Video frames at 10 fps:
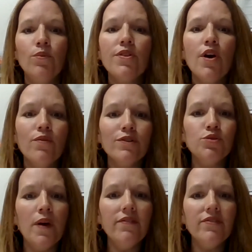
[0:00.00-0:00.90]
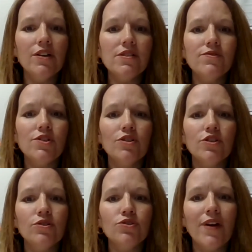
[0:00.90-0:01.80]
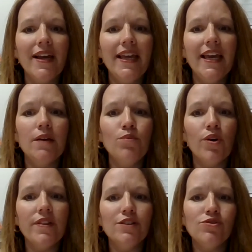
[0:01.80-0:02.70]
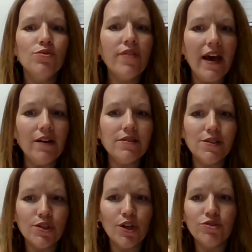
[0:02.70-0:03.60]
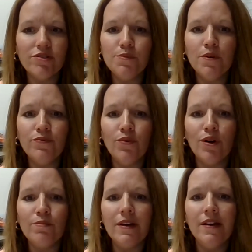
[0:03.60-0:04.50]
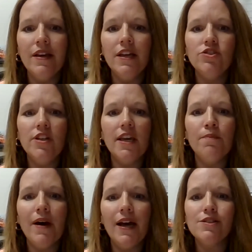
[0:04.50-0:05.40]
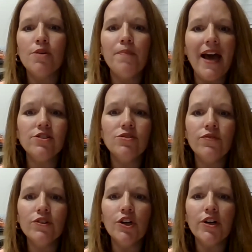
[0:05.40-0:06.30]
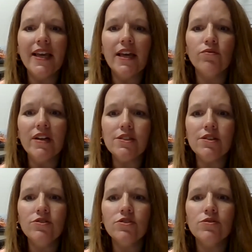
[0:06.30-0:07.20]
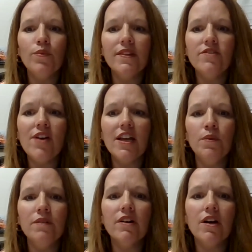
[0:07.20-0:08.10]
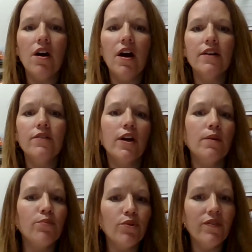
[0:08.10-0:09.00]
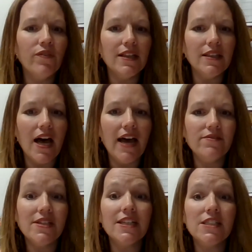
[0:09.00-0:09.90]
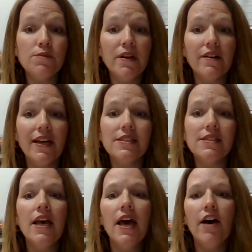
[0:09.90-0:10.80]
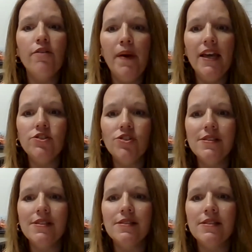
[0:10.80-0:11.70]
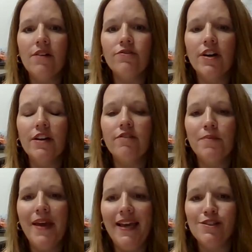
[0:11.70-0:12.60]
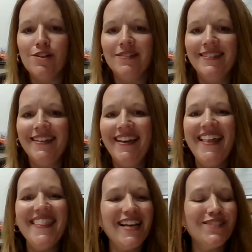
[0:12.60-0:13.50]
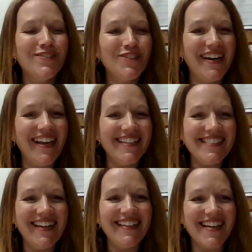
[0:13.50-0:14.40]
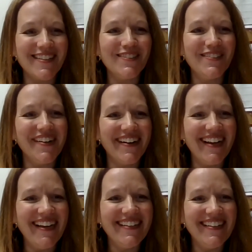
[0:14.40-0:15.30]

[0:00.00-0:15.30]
With over 12 years of surgical training and more than 2,000 surgeries performed, she combines her passion for learning and research with genuine regard for improving the lives and experience of patients suffering from cancer. Thanks for joining us tonight, Dr. Kulkarni.